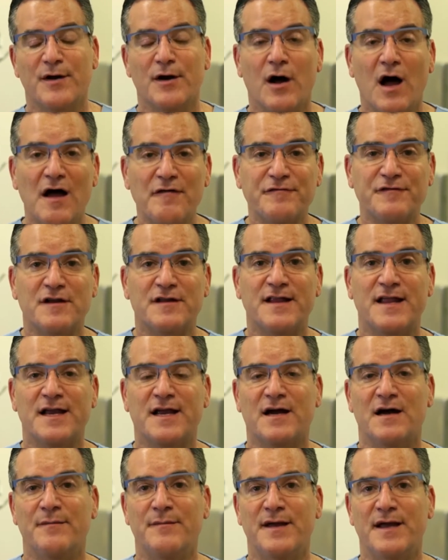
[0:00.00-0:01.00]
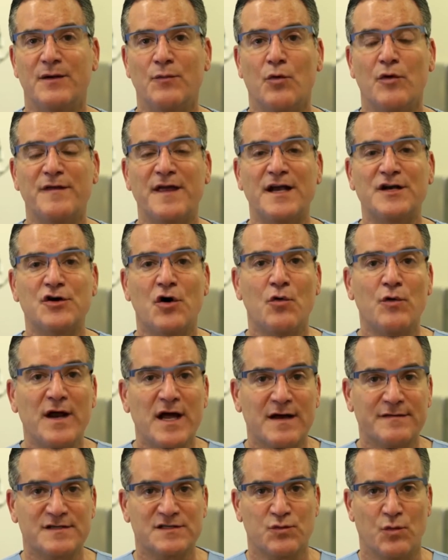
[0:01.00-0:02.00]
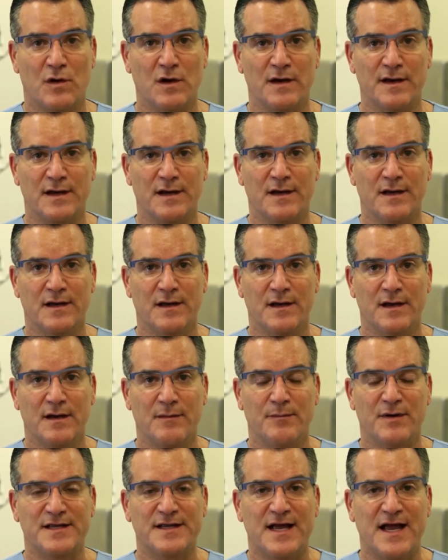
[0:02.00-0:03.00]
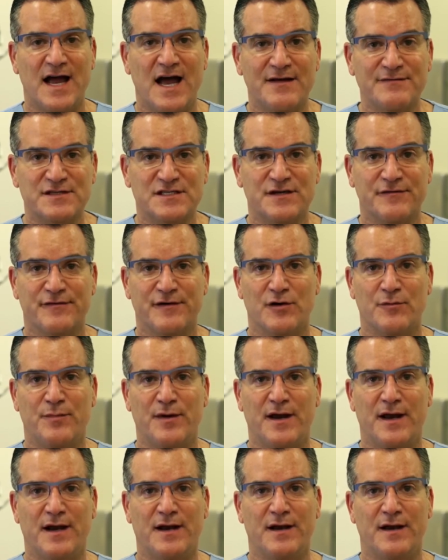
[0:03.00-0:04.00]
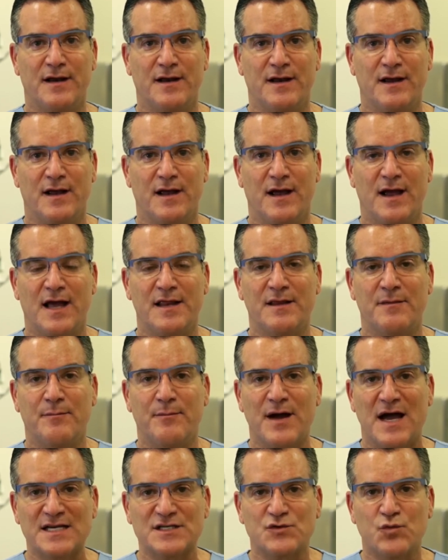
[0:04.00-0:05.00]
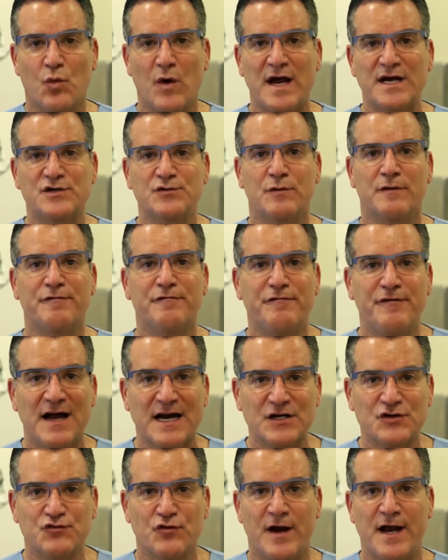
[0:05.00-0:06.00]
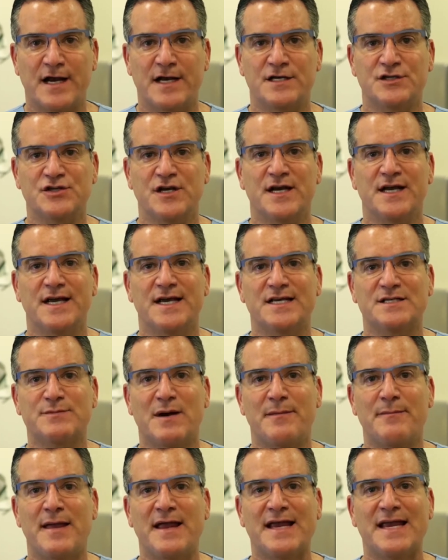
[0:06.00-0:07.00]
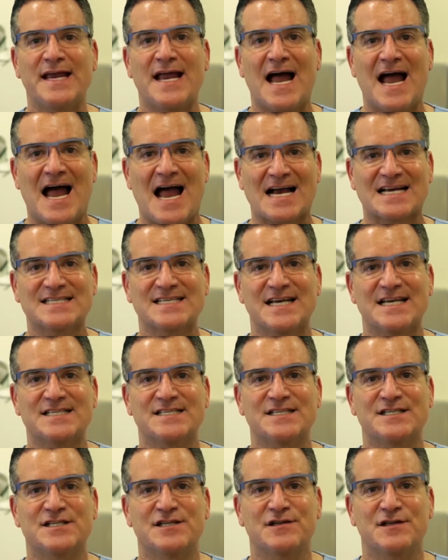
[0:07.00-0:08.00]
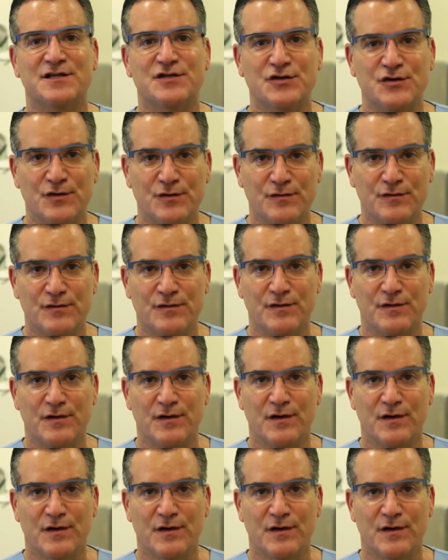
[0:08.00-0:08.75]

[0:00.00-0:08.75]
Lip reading: But often they come in where they don't have swelling, but they have severe pain. And the best way to affect drainage is by making access into the tooth.